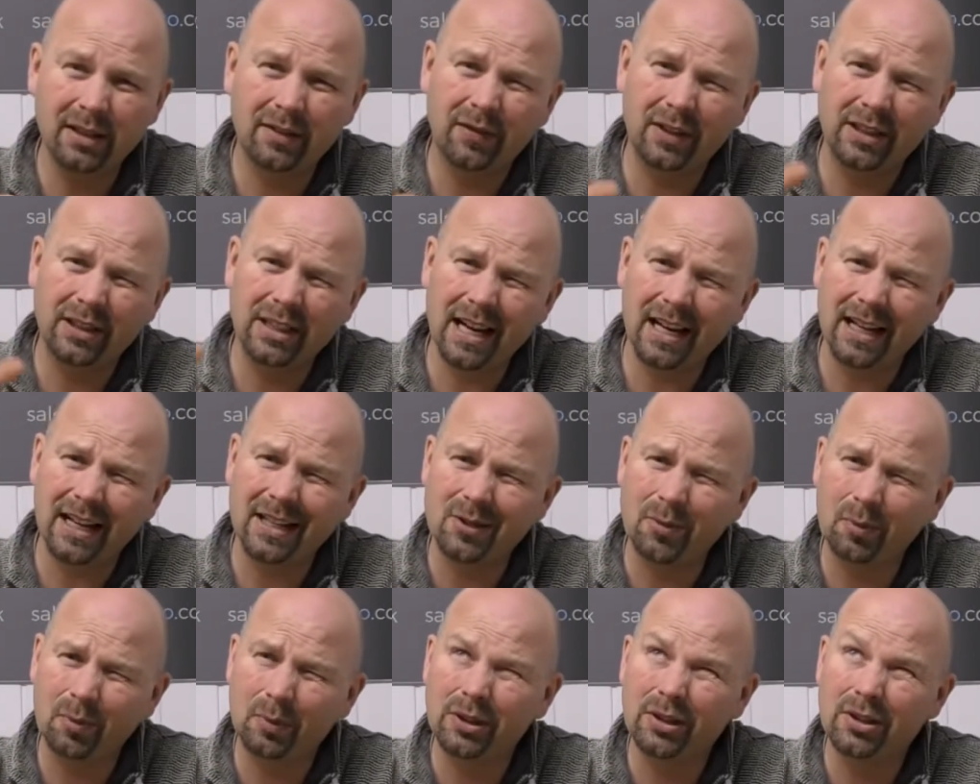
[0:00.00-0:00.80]
for tanks
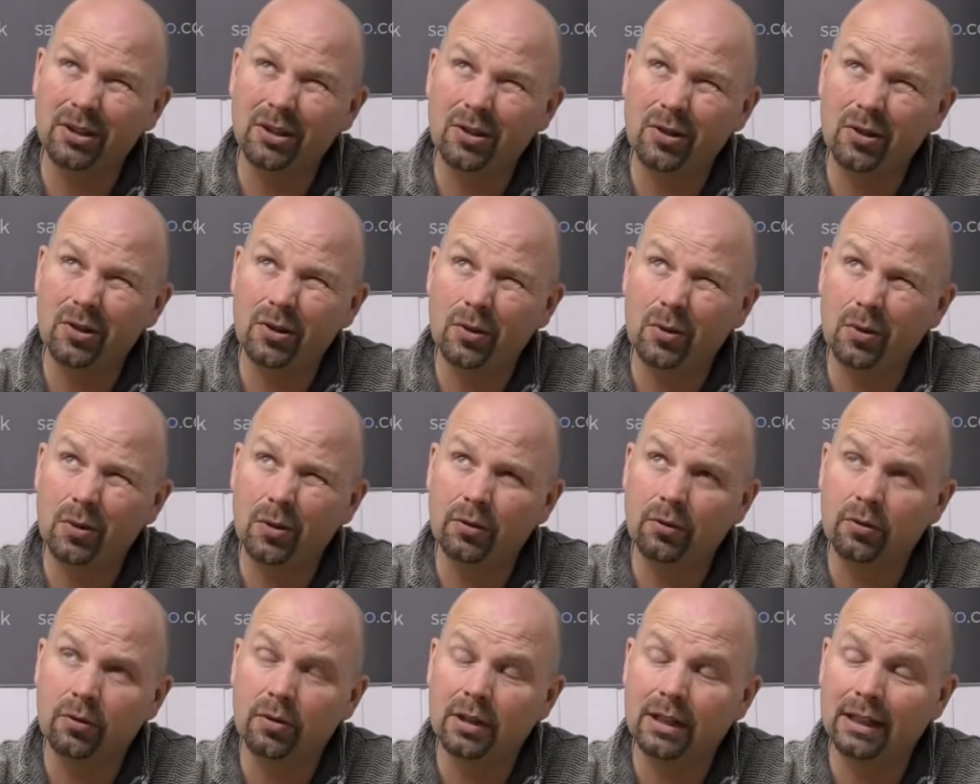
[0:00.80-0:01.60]
up to
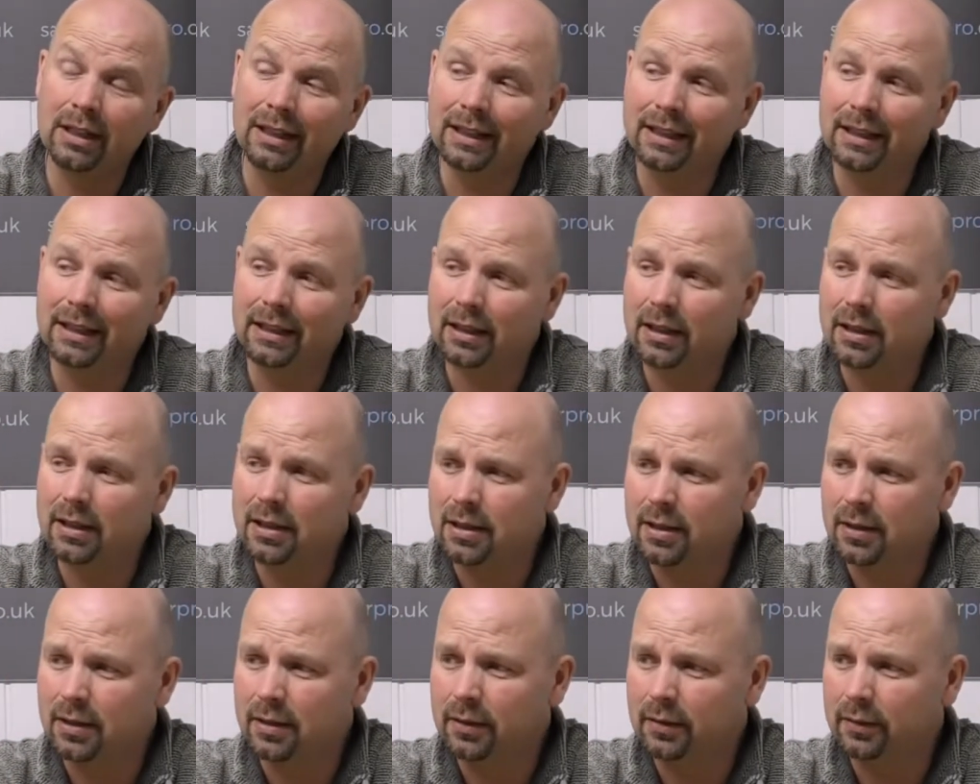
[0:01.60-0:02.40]
200 litres.